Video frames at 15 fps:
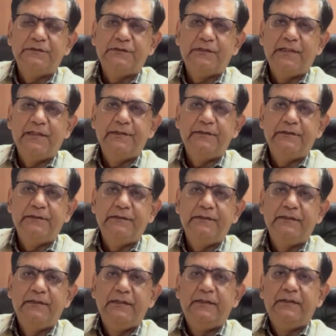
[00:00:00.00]
triangle.
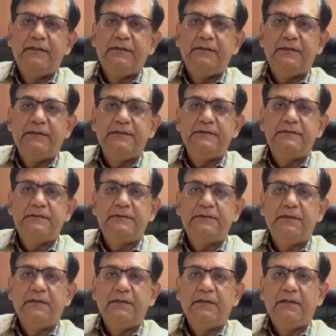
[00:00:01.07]
This
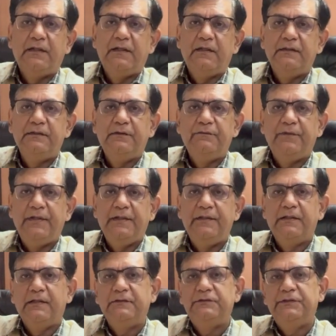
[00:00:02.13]
are the vein,
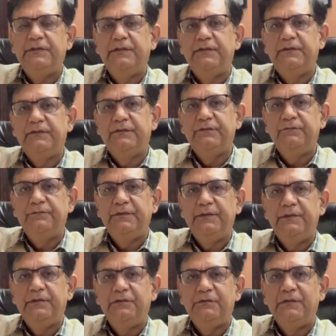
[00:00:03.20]
artery and nerve
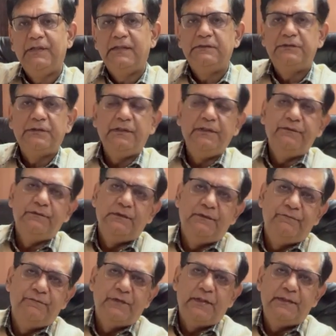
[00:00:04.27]
medial to laterally with
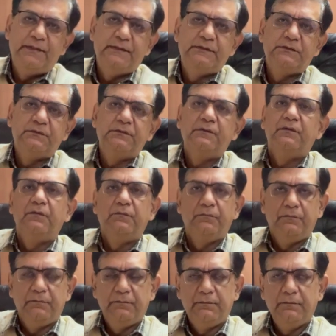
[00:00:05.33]
lymphatics
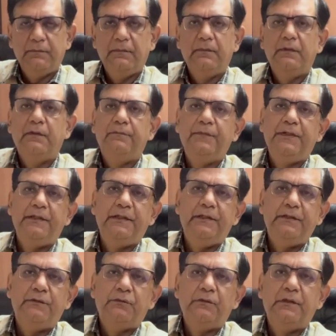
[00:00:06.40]

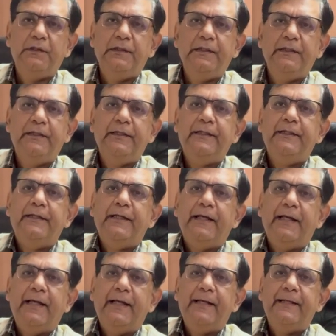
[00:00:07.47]
medially totally.
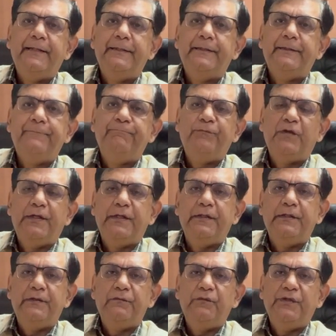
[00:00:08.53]
And
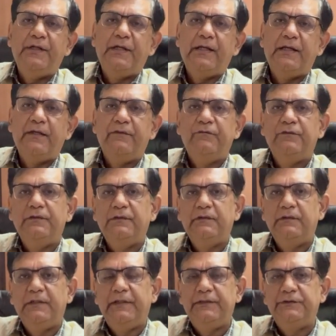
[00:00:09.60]
then we have the
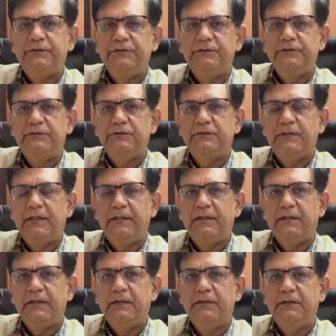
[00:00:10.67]
relations that
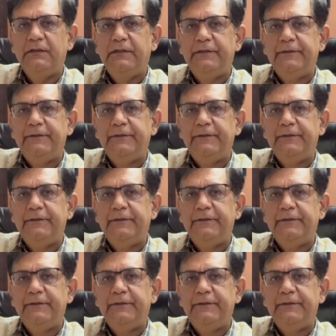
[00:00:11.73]
are